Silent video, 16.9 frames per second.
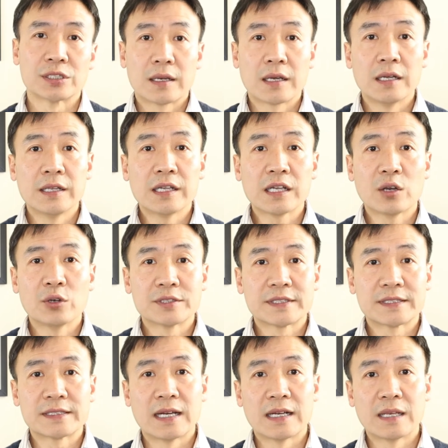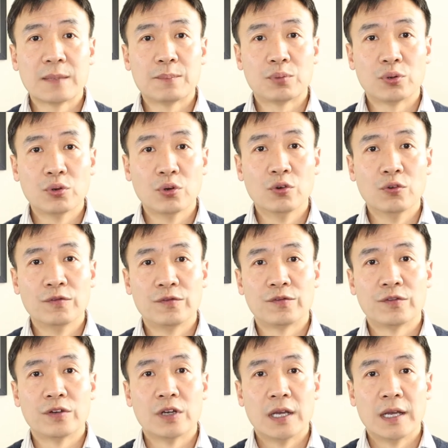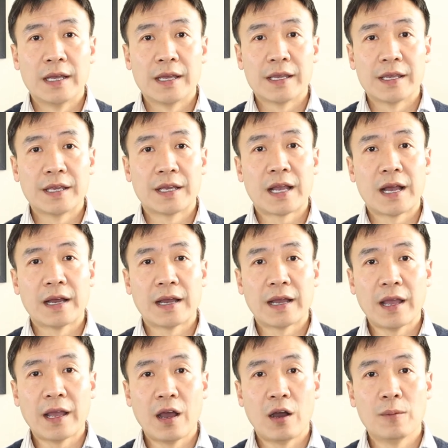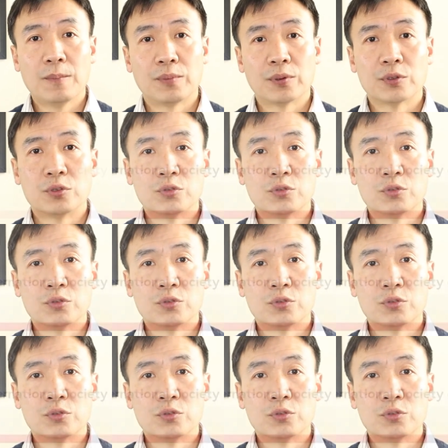Clinical study proof, it can help